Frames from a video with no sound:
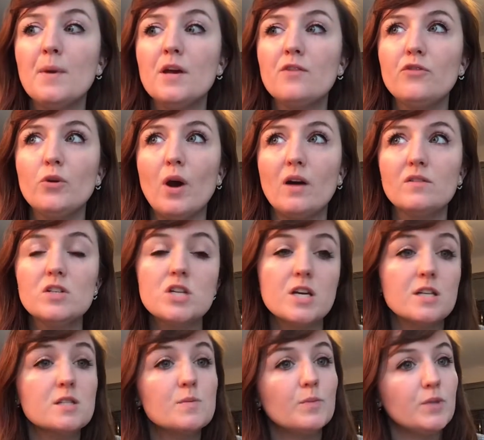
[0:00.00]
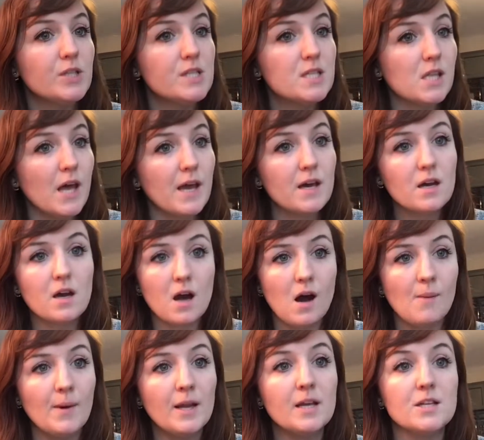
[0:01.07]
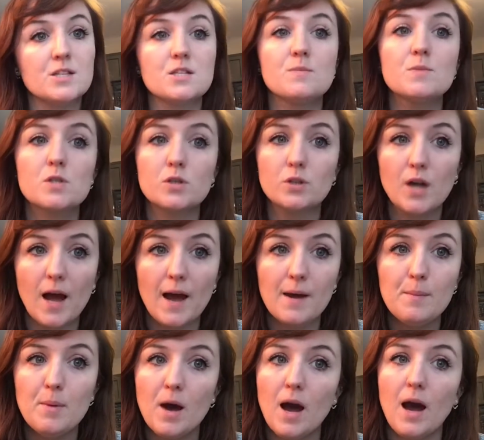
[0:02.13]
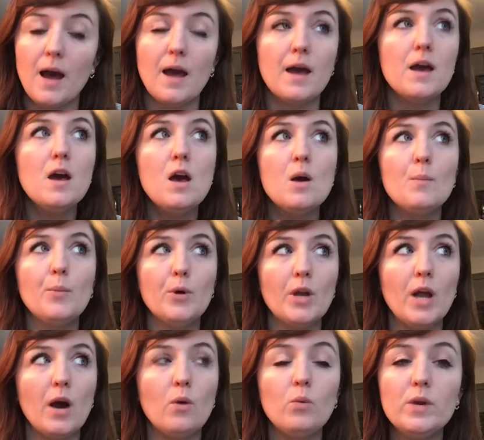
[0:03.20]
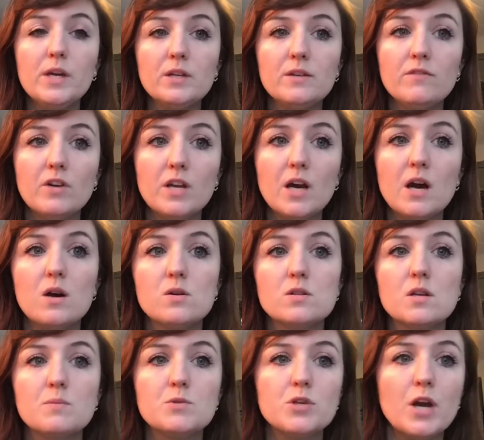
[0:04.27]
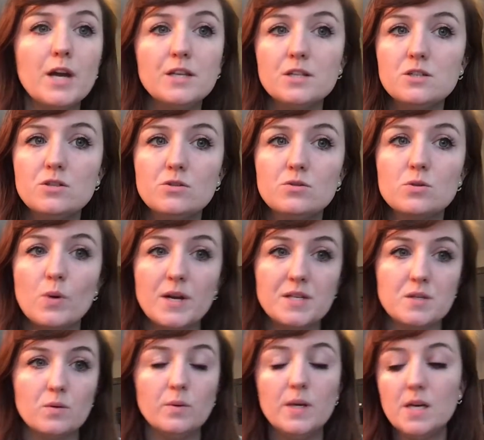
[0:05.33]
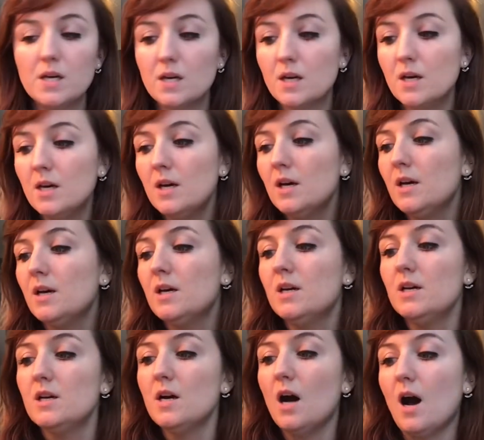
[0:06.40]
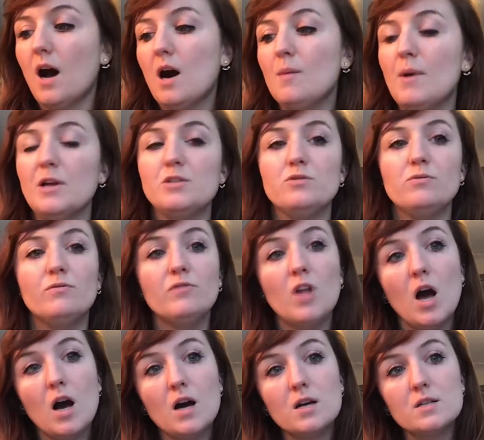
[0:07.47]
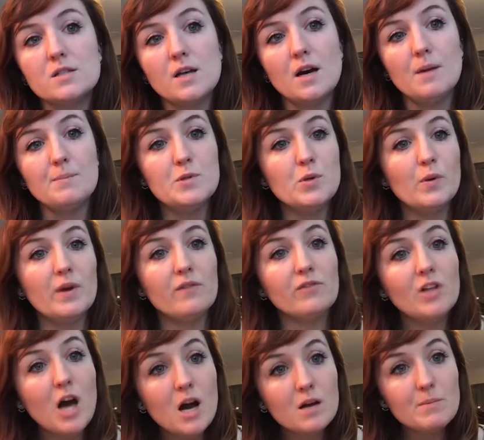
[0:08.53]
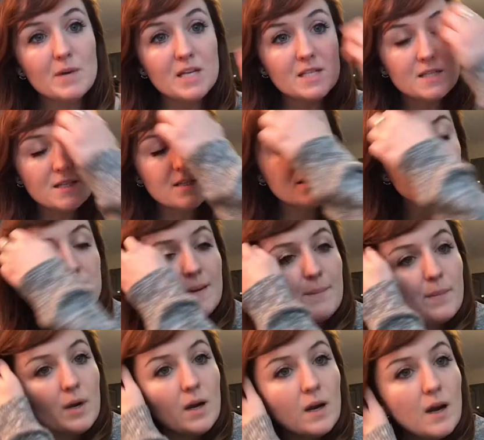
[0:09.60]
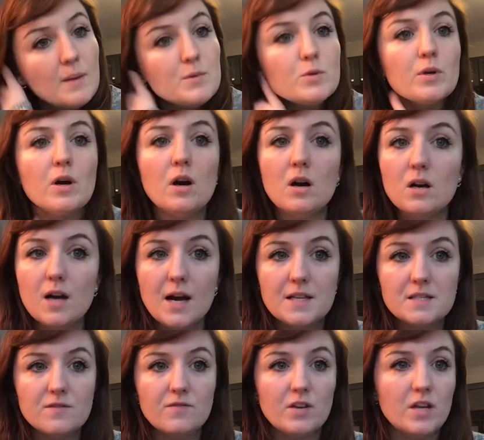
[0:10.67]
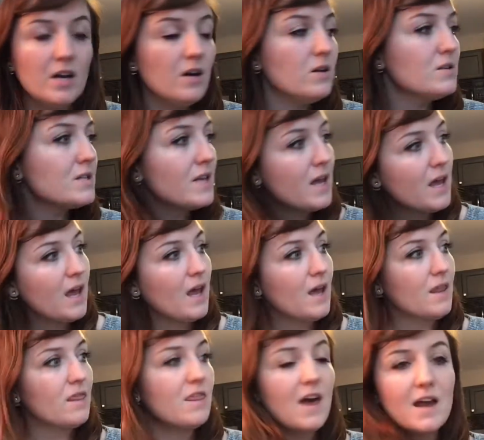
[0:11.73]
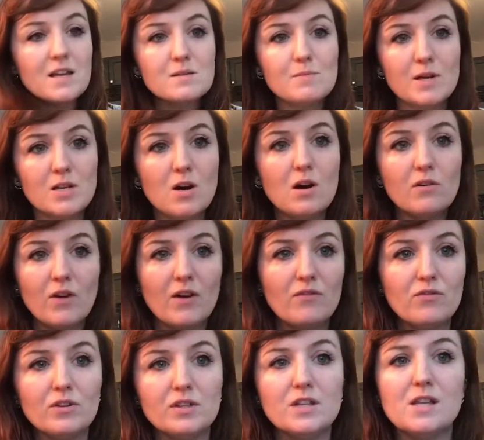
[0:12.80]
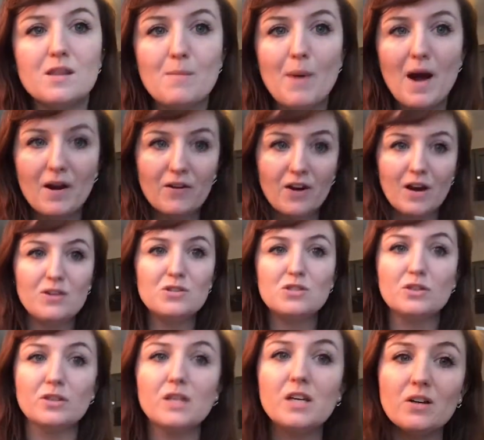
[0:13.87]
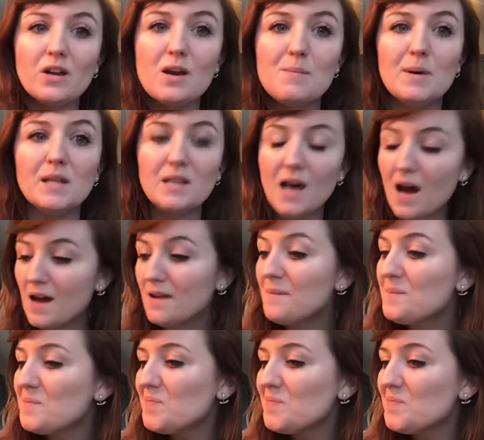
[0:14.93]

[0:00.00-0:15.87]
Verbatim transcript: If you have a chance, please like, comment, and subscribe. I put out weekly videos. I'm trying to do twice a week. I do vlogs. I'm doing Vlogmas in December. I'm doing all kinds of videos, and that is my dog Renfield in the background. You'll hear him a lot.